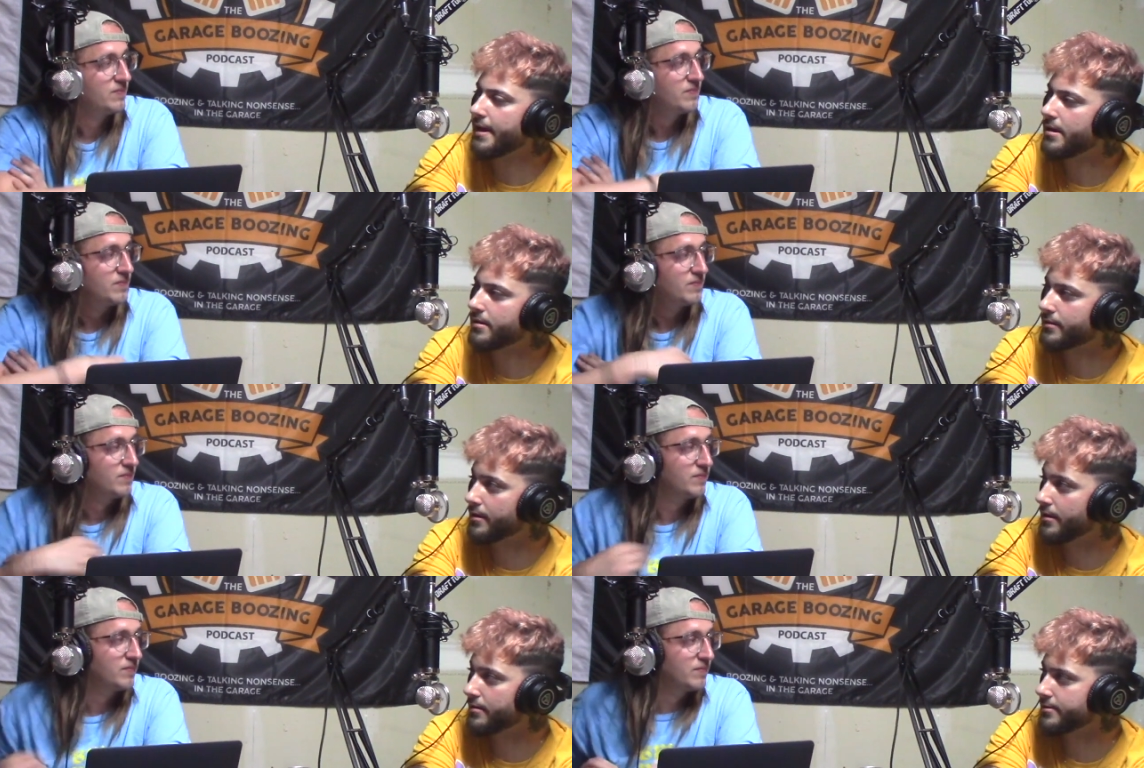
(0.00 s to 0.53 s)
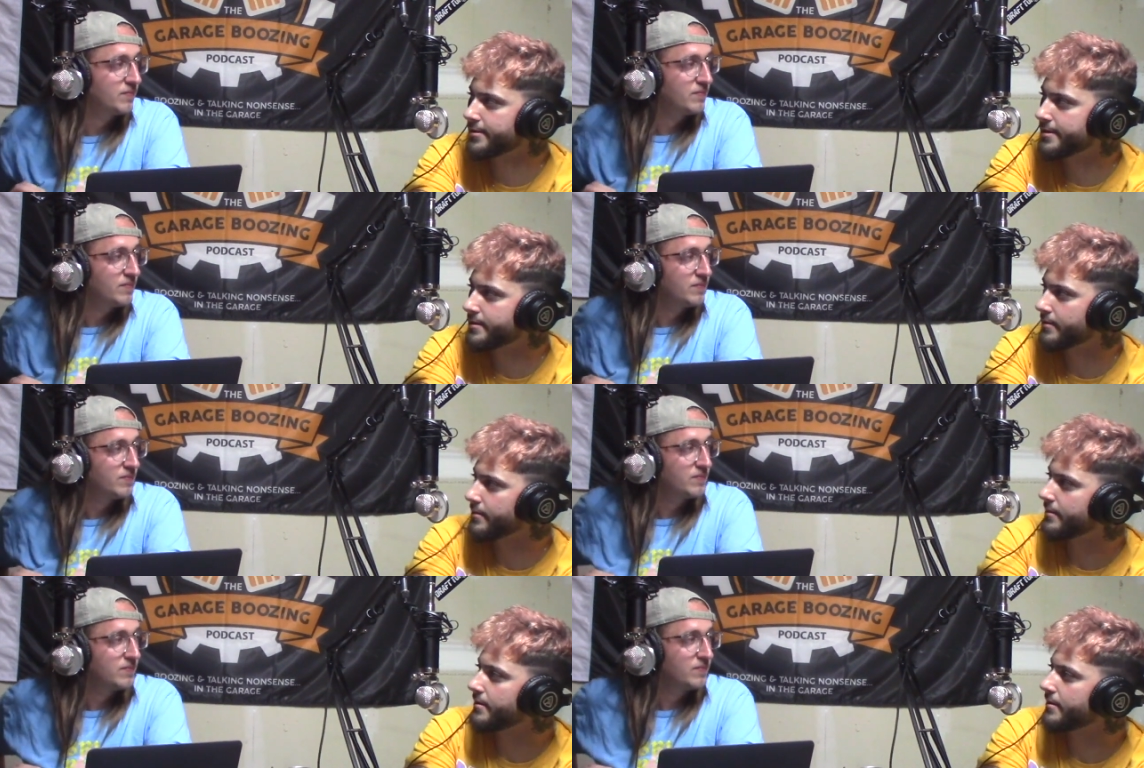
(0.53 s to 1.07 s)
Speaker 1: hair
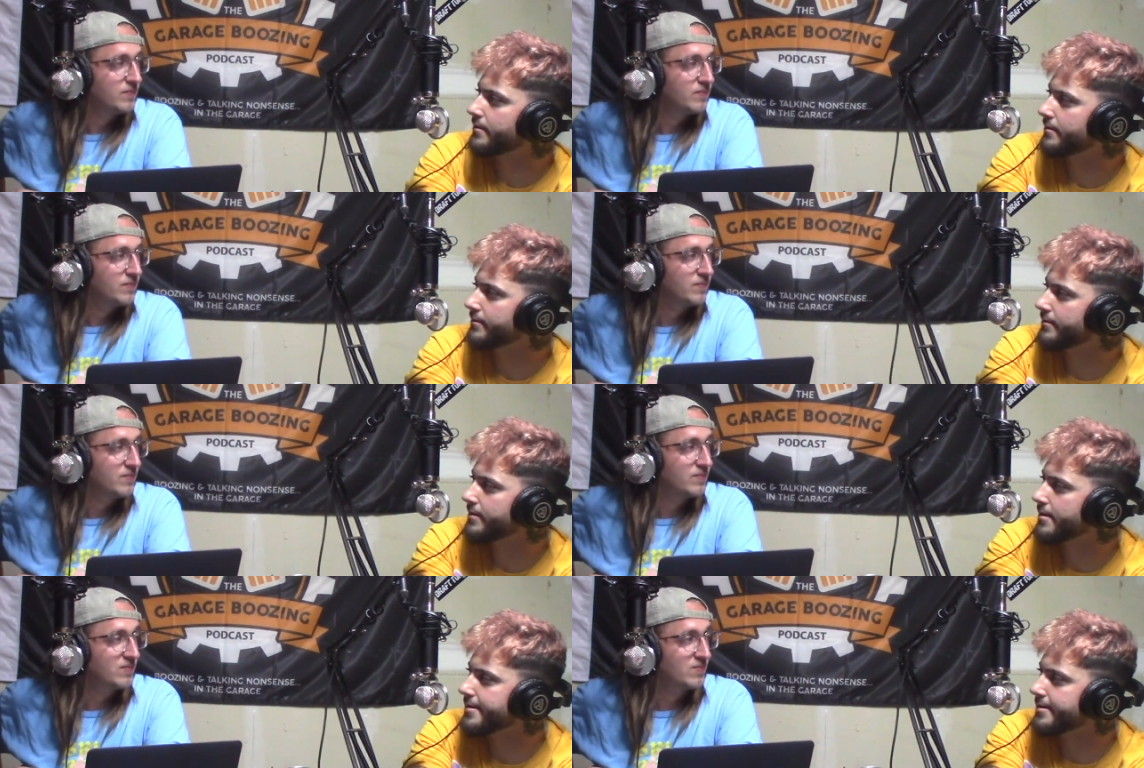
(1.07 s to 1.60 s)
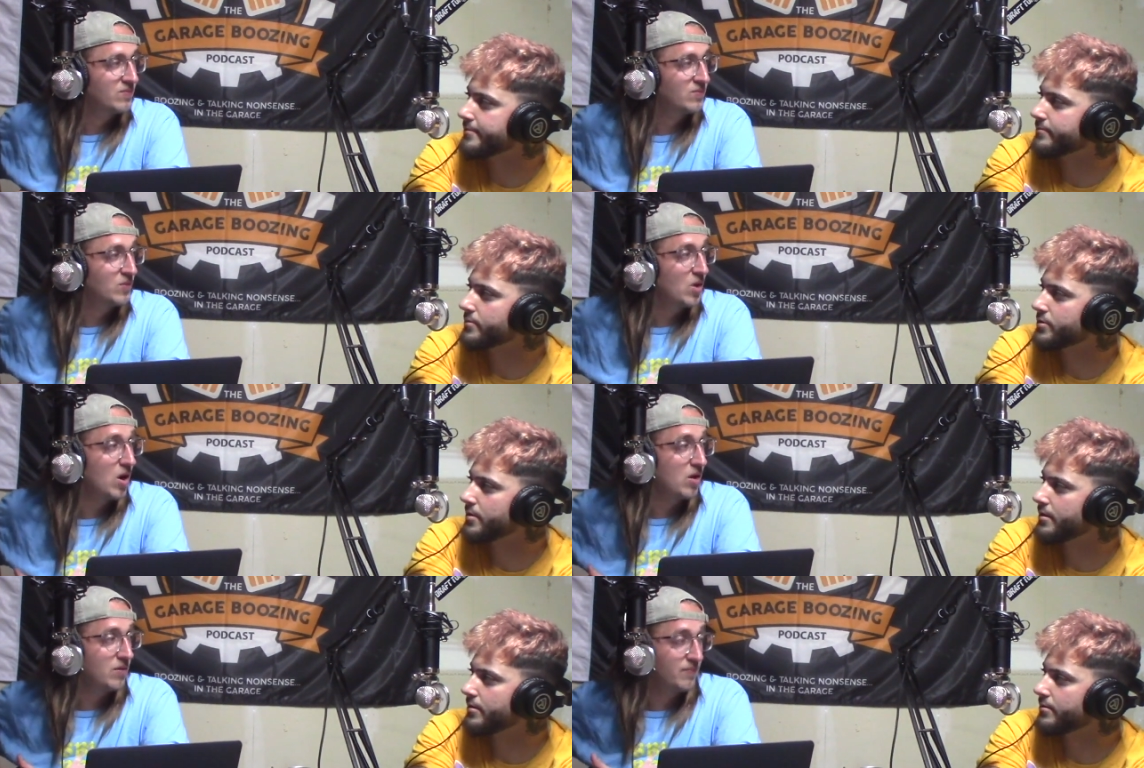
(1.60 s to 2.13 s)
coloring.
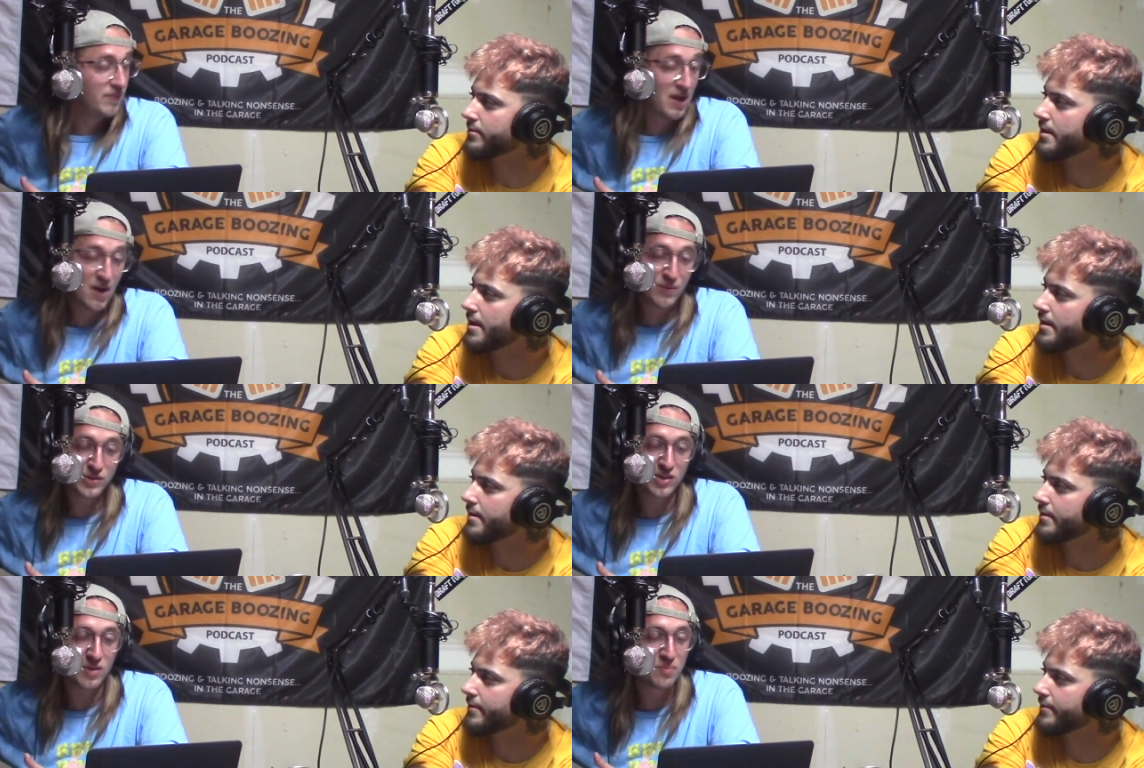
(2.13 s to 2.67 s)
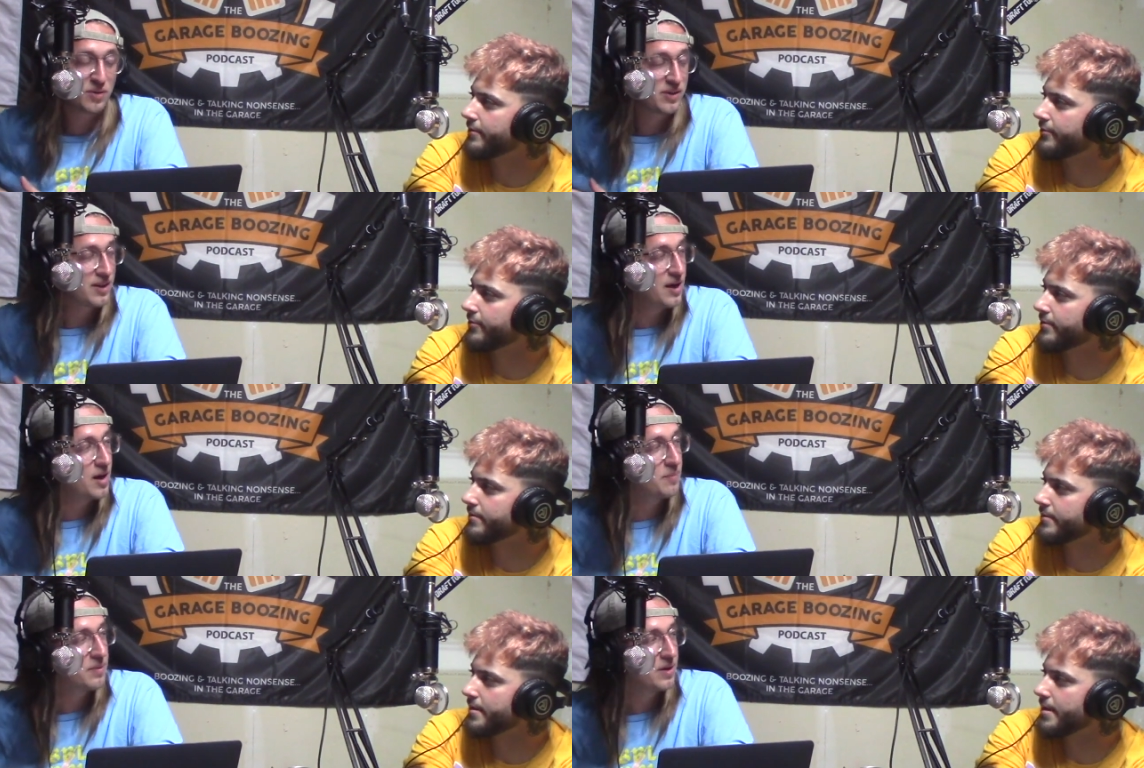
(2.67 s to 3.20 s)
So
Speaker 2: I was going to bring
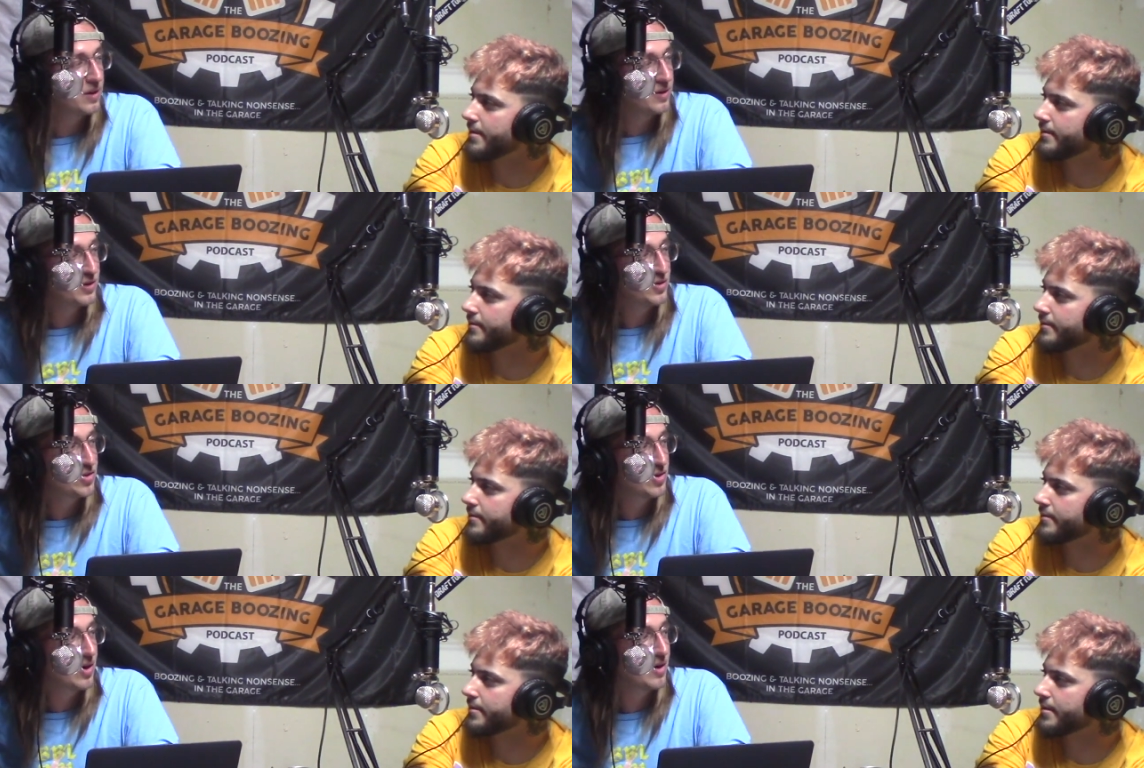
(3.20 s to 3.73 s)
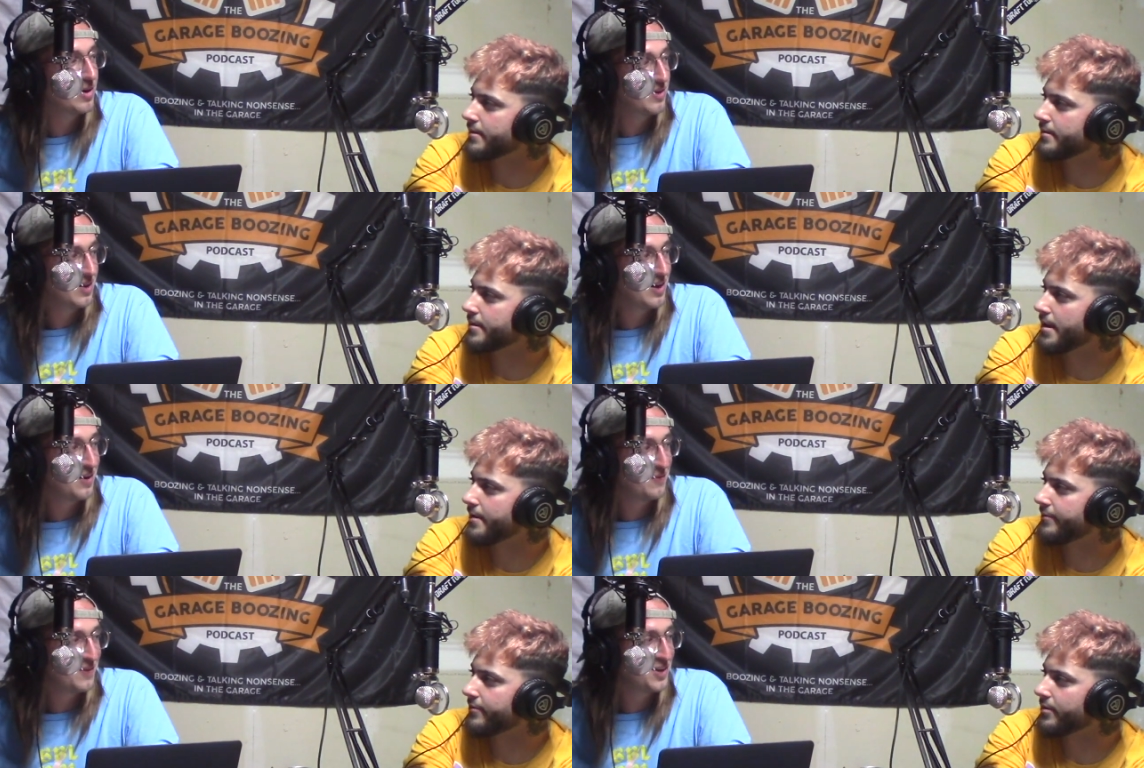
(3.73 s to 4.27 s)
that up, but I'll let you start. And
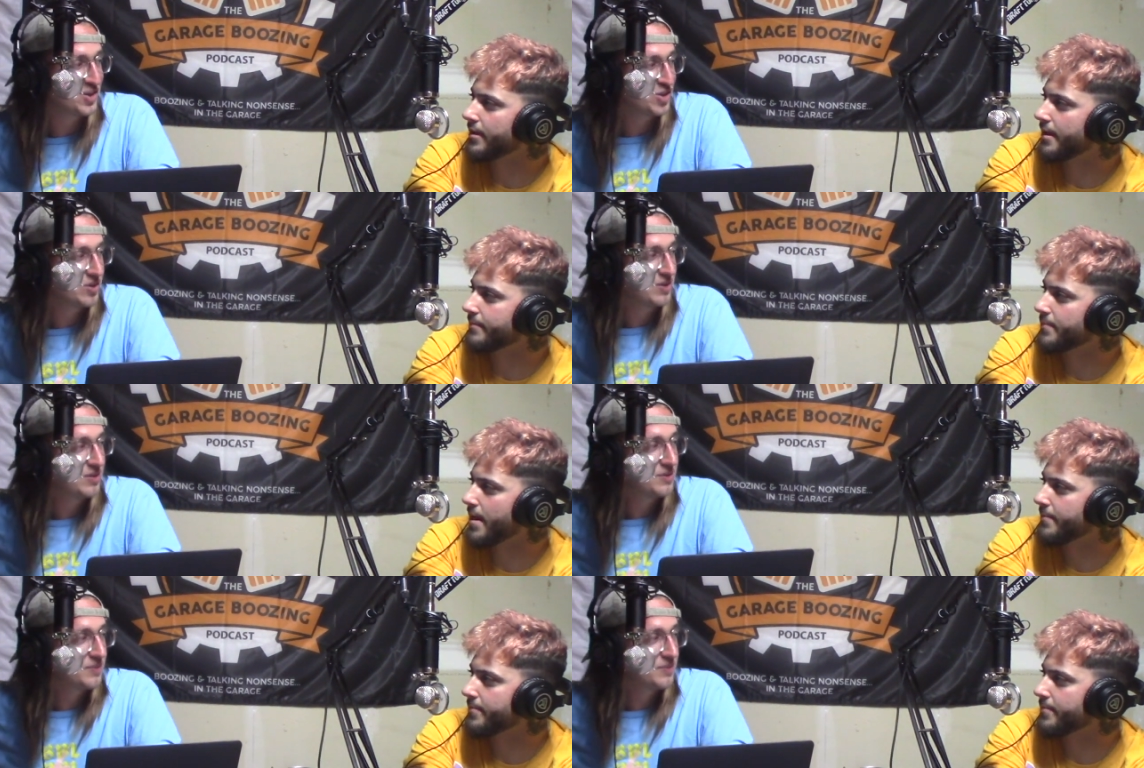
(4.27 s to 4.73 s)
then I'll finish. For like my